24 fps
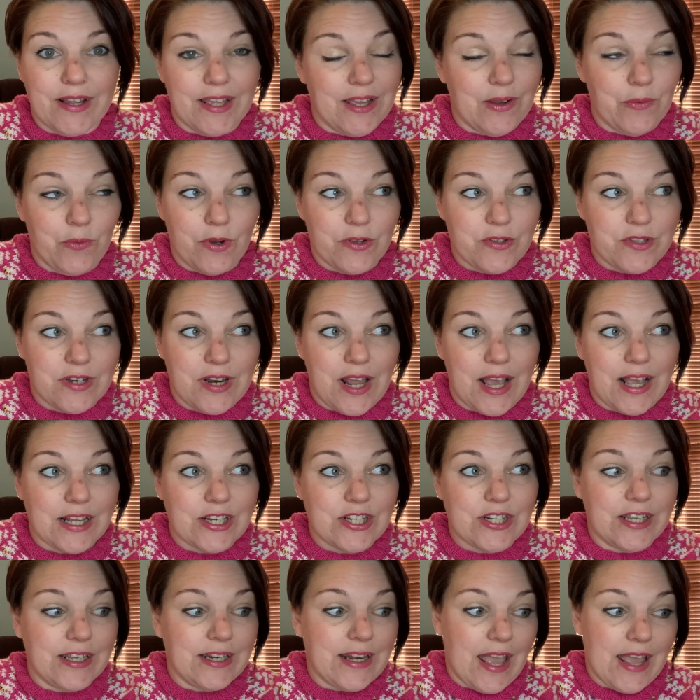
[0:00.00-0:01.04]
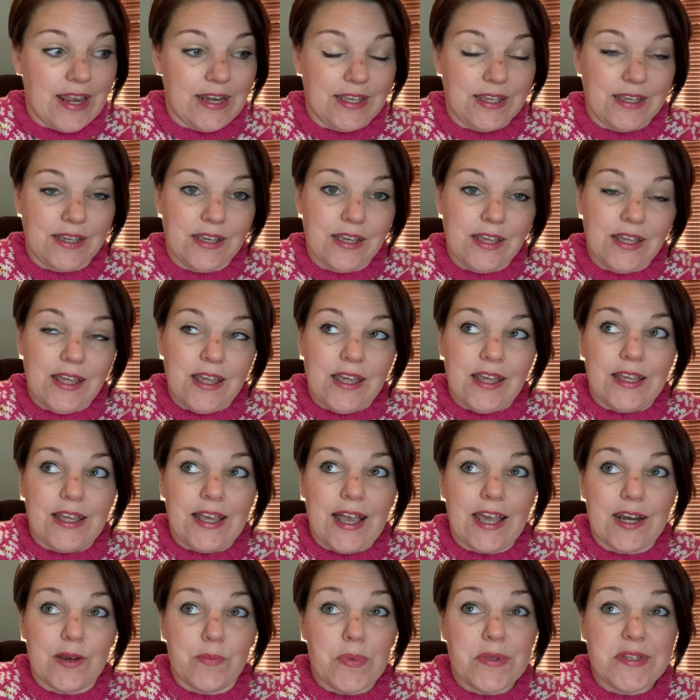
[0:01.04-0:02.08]
It wasn't actually in any
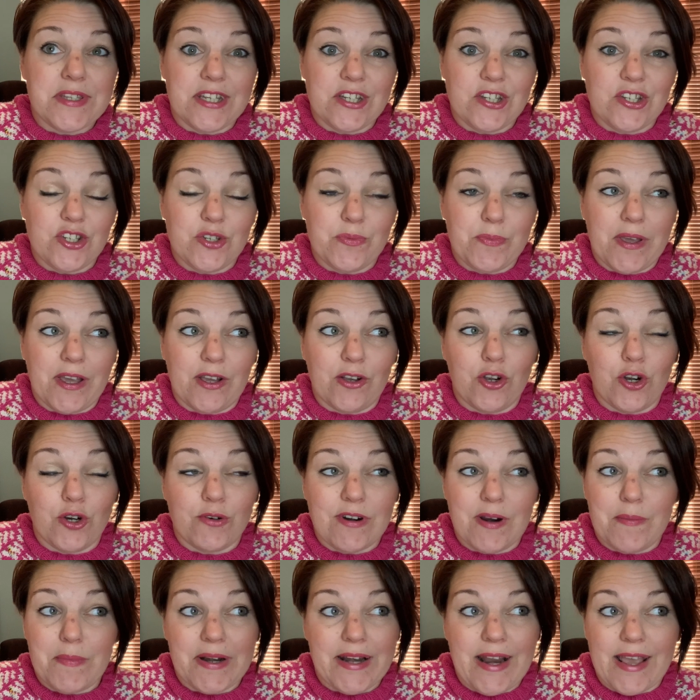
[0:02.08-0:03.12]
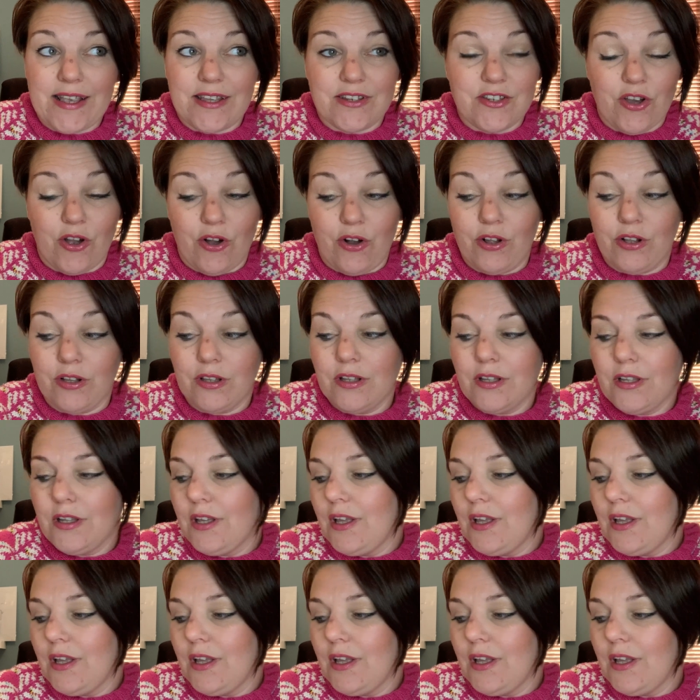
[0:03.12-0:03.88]
kind of position to be able to go around my neck at all.